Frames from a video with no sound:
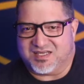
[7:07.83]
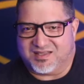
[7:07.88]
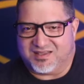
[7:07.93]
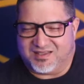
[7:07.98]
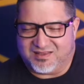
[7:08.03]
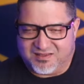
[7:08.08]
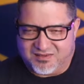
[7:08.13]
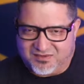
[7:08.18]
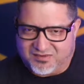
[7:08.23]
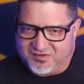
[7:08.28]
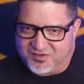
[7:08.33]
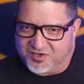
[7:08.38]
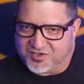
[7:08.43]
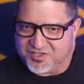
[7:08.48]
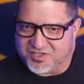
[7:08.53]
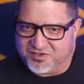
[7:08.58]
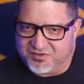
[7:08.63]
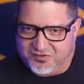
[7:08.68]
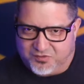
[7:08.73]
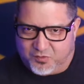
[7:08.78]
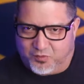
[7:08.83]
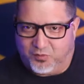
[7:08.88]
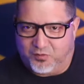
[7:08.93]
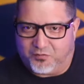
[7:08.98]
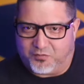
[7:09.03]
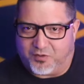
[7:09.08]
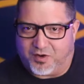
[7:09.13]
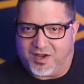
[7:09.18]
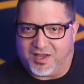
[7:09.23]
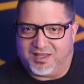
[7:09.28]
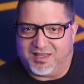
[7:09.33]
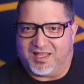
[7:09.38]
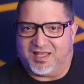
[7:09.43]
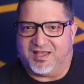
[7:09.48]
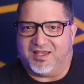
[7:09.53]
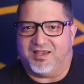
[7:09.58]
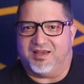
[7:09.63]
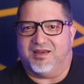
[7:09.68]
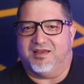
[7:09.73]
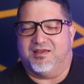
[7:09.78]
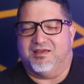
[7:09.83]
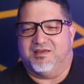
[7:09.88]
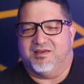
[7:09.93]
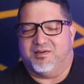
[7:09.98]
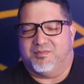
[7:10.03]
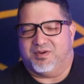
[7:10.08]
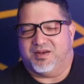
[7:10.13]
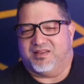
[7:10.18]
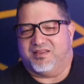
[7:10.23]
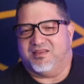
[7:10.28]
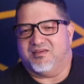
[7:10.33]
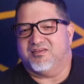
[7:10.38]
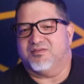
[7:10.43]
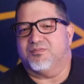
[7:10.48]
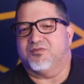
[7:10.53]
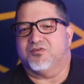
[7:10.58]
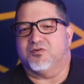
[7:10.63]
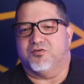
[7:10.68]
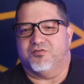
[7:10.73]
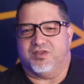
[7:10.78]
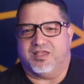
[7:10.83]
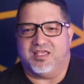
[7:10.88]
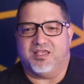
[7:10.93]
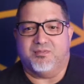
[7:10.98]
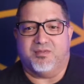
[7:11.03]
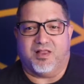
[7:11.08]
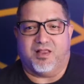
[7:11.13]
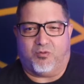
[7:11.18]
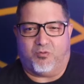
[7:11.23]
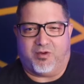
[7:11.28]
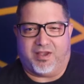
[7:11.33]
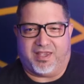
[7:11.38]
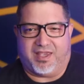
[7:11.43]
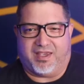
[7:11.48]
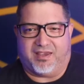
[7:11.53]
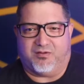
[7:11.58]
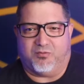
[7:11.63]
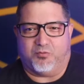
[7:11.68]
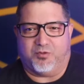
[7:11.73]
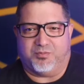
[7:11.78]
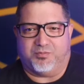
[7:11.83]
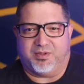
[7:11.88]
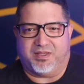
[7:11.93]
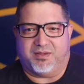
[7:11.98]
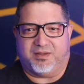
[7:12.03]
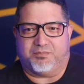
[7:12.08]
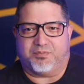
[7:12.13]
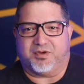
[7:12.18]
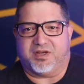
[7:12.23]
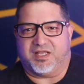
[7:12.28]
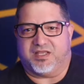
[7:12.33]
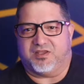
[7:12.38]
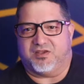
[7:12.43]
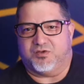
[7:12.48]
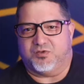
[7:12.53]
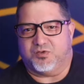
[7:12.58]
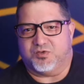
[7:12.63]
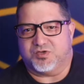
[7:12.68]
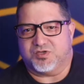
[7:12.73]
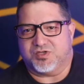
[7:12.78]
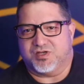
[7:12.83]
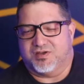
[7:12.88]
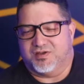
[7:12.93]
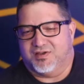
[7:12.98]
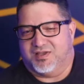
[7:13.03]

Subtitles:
I think the discussion is cool for online, but I think some sort of email way would be pretty huge.